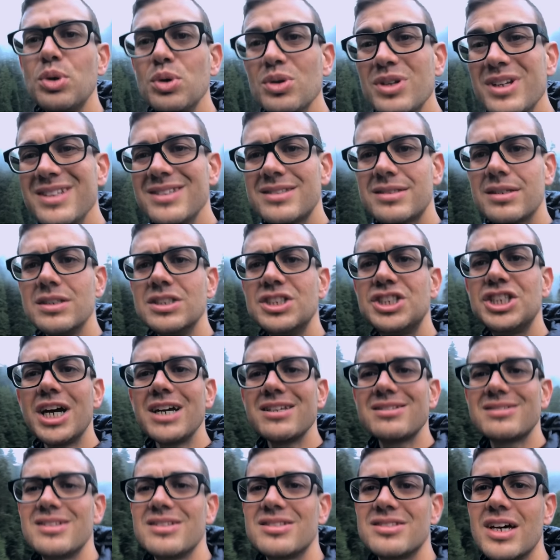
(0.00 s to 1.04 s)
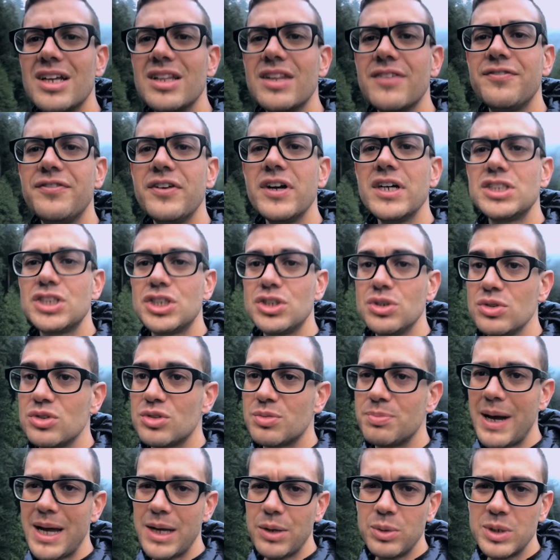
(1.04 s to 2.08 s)
Prudence and justice are the virtues
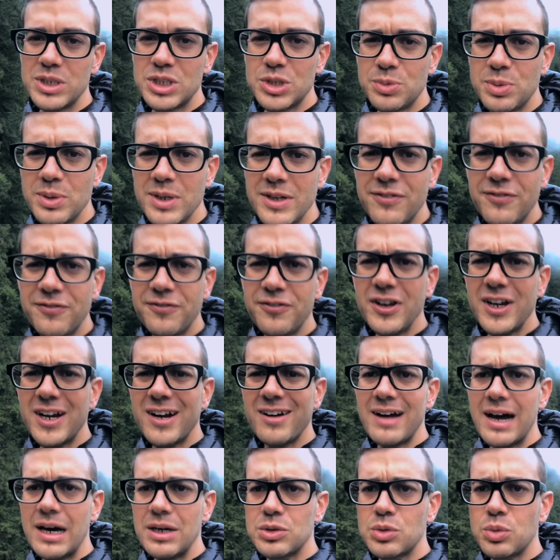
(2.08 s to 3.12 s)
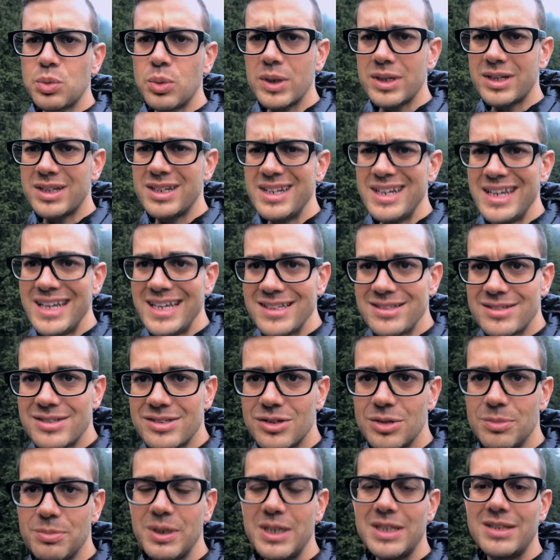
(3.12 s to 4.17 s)
by which we figure out what needs
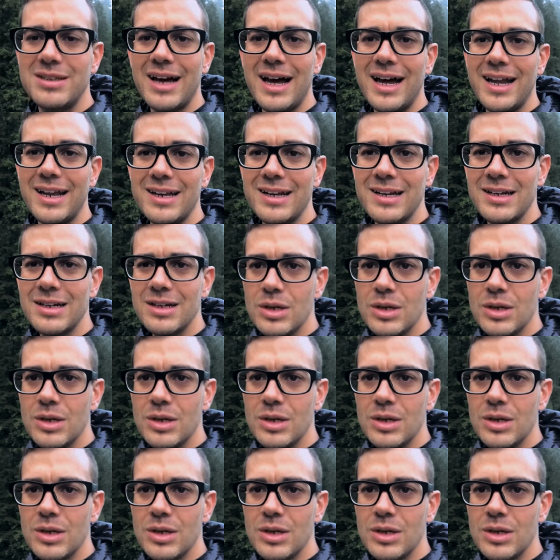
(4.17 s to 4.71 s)
to be done,